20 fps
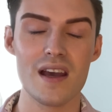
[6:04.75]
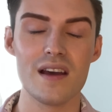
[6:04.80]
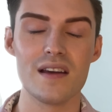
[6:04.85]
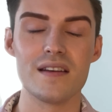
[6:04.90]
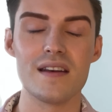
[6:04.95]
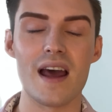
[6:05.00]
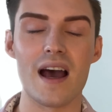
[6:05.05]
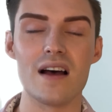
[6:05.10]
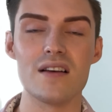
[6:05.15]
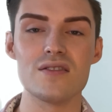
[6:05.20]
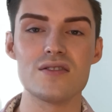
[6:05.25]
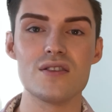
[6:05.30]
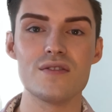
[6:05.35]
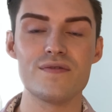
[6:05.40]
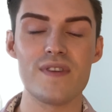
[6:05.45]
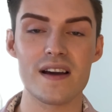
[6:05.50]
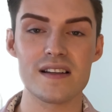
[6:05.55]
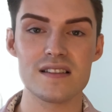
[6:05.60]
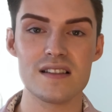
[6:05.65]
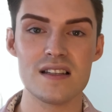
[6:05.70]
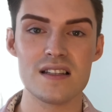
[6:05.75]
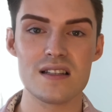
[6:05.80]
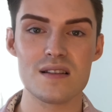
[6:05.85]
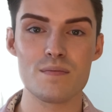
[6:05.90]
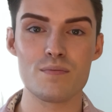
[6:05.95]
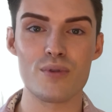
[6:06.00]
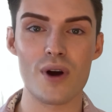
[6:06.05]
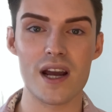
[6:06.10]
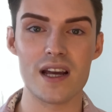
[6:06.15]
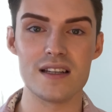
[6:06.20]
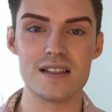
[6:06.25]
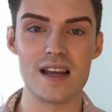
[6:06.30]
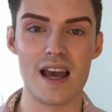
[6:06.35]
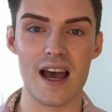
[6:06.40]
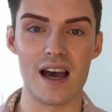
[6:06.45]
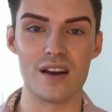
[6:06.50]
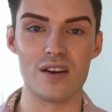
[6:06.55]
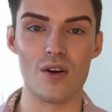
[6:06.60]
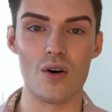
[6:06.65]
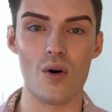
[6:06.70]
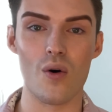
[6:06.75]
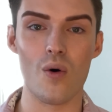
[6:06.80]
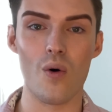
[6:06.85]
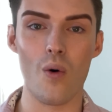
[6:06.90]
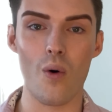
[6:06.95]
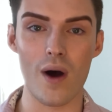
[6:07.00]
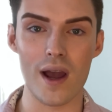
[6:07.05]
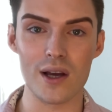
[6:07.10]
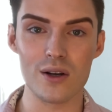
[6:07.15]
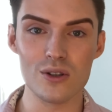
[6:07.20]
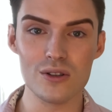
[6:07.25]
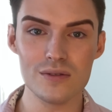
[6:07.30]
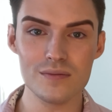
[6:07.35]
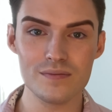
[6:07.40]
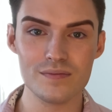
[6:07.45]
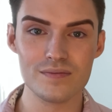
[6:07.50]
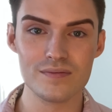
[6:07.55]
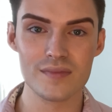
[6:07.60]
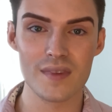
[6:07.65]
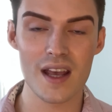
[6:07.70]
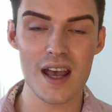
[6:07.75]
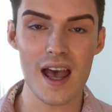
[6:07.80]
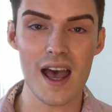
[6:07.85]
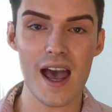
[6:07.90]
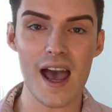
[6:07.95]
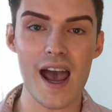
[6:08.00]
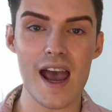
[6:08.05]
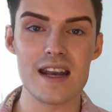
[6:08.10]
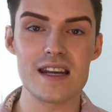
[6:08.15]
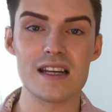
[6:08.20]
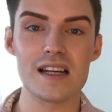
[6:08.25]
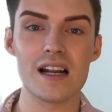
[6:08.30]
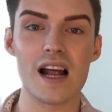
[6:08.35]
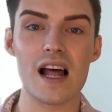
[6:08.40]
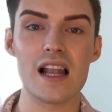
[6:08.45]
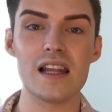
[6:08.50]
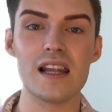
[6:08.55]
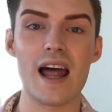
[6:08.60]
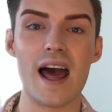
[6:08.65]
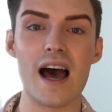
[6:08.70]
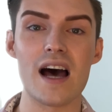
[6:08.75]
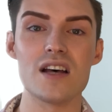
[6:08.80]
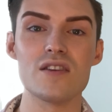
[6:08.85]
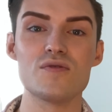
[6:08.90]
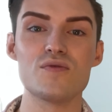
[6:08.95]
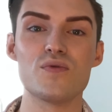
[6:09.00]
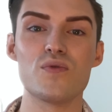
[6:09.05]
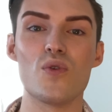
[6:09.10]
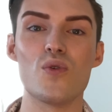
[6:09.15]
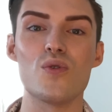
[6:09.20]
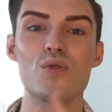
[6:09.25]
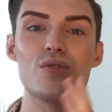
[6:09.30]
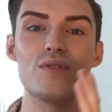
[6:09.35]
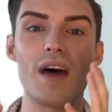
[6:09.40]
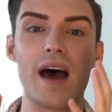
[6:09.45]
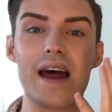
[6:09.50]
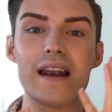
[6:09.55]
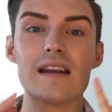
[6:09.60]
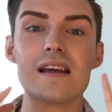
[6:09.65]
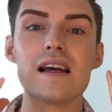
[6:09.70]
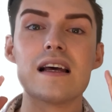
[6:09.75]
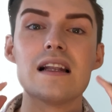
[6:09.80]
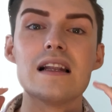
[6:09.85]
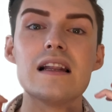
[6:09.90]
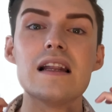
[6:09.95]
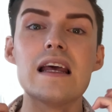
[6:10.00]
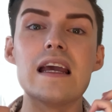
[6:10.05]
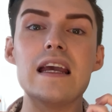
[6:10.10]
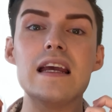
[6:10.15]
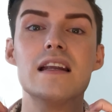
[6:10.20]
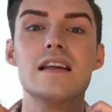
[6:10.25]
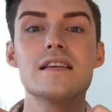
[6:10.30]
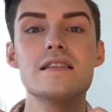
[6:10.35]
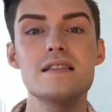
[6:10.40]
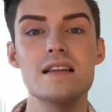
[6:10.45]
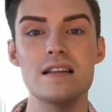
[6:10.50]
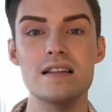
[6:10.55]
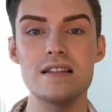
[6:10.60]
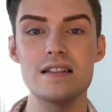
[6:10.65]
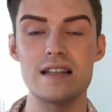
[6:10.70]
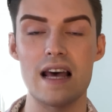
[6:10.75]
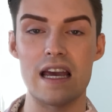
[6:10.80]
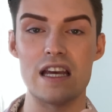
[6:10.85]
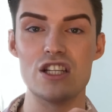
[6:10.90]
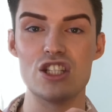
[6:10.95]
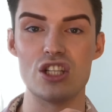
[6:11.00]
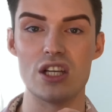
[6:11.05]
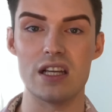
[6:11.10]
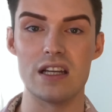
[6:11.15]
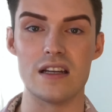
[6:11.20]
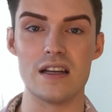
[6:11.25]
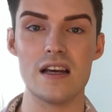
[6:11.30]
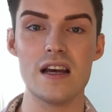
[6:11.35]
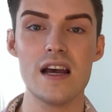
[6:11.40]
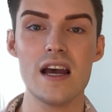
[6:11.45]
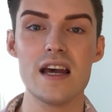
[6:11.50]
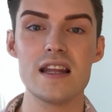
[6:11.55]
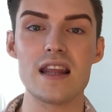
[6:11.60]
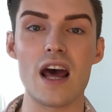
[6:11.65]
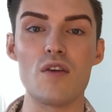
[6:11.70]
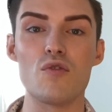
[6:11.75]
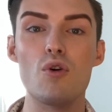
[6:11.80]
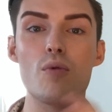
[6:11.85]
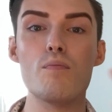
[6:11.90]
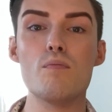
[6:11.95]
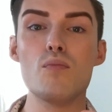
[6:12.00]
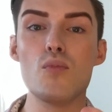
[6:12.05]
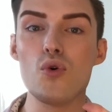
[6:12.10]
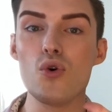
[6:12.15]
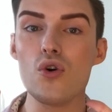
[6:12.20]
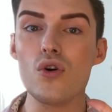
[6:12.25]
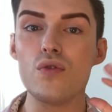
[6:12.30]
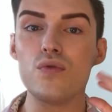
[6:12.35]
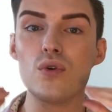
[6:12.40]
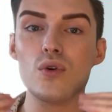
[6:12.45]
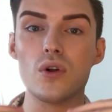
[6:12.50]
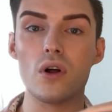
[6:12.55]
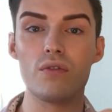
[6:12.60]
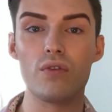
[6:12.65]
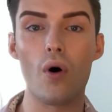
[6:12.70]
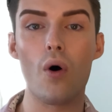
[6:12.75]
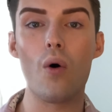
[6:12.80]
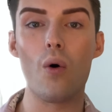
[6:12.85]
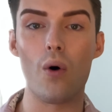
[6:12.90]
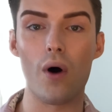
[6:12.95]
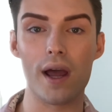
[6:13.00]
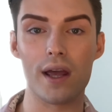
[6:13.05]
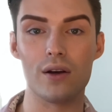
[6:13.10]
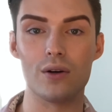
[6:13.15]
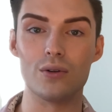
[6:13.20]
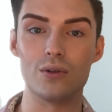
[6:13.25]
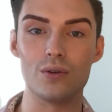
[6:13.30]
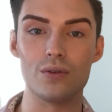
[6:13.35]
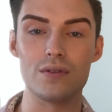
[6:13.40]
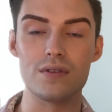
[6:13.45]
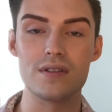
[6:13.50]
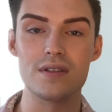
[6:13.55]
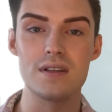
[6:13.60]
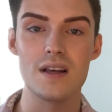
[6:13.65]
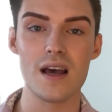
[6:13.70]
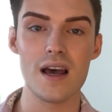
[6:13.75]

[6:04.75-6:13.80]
Now, surfactants break down oil, and it allows for that cleaner sensation, that removal of oils